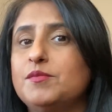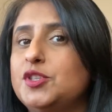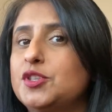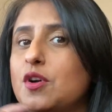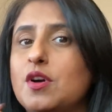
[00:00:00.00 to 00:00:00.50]

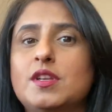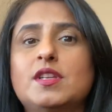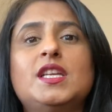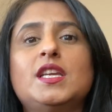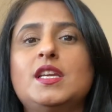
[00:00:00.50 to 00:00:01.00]
John
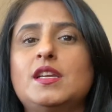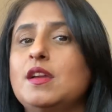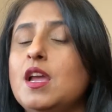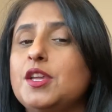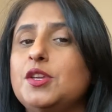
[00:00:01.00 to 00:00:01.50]
D.
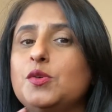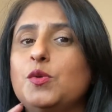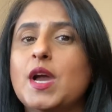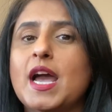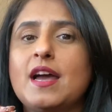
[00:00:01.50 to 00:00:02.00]

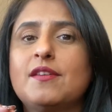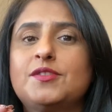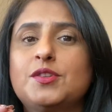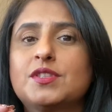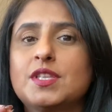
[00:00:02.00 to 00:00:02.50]
You
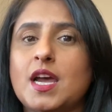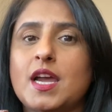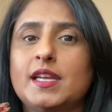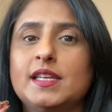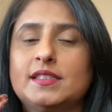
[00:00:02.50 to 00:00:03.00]
have to
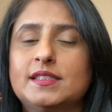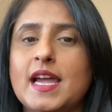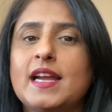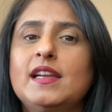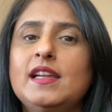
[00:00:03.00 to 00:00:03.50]
sign
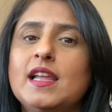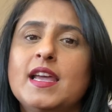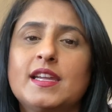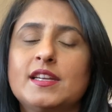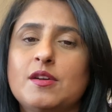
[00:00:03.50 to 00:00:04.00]
exactly
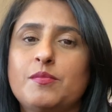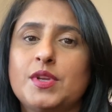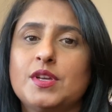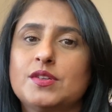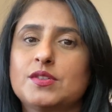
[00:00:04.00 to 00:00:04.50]
like it
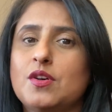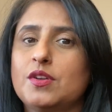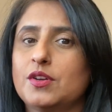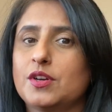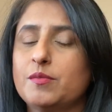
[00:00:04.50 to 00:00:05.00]
appears on
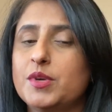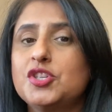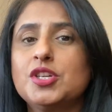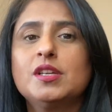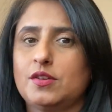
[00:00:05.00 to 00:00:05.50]
your
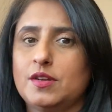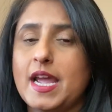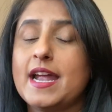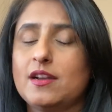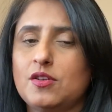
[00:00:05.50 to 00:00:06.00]
commission
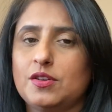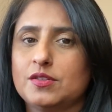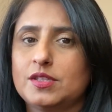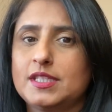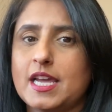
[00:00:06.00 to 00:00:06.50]
and on
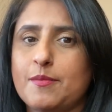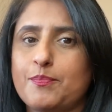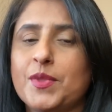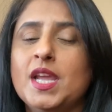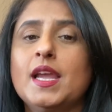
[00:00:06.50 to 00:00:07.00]
your stamp.
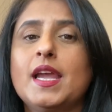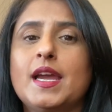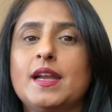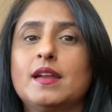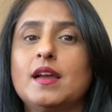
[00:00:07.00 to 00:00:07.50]

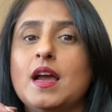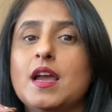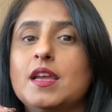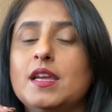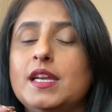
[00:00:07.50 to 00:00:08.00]
And
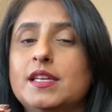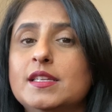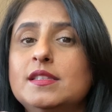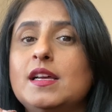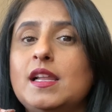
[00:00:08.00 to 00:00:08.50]
it
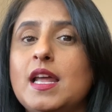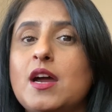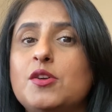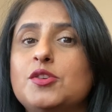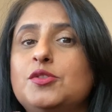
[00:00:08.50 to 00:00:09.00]
is
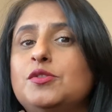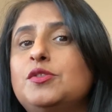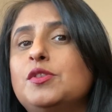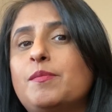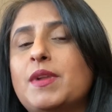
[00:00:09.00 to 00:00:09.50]
allowed
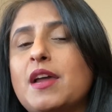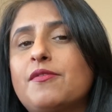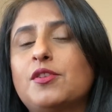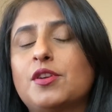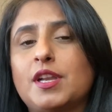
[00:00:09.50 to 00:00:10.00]
to apply
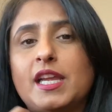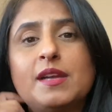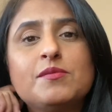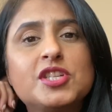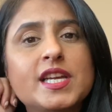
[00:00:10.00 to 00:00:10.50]
for a
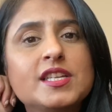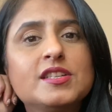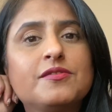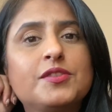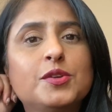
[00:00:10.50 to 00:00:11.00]
name change
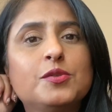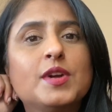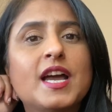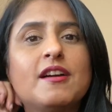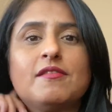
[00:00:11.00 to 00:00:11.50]
if you
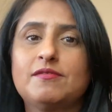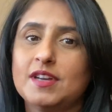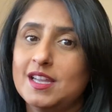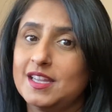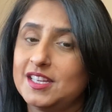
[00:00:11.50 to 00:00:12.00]
have
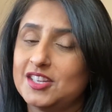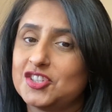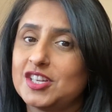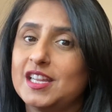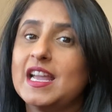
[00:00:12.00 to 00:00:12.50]

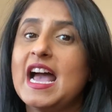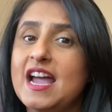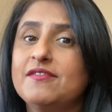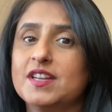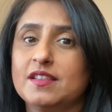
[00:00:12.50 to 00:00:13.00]
initially, I
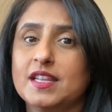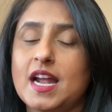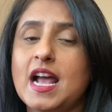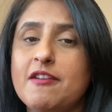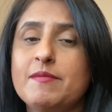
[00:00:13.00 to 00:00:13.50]
have done that.
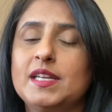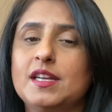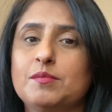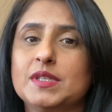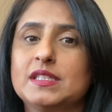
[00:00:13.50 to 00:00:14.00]
I made
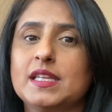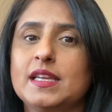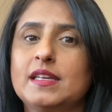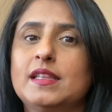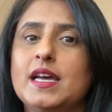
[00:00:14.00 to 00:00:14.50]
that
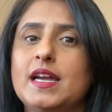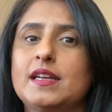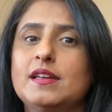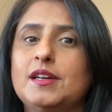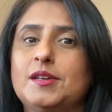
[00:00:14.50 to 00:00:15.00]
mistake
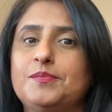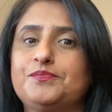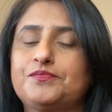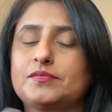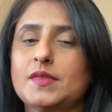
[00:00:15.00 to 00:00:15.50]
that
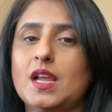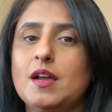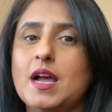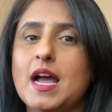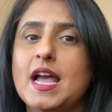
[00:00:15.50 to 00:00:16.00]

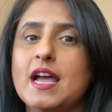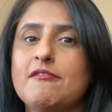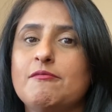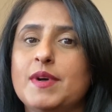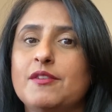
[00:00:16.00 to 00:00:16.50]
I
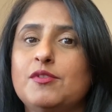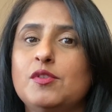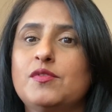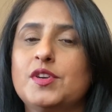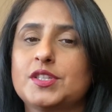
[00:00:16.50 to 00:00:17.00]
have my full
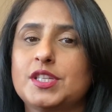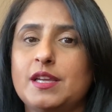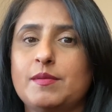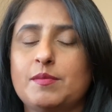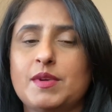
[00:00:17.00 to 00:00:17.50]
first
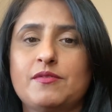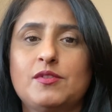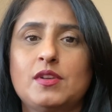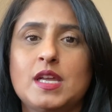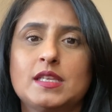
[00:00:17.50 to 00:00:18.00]
name and my
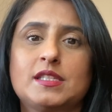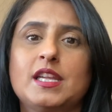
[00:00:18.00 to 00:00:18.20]
full last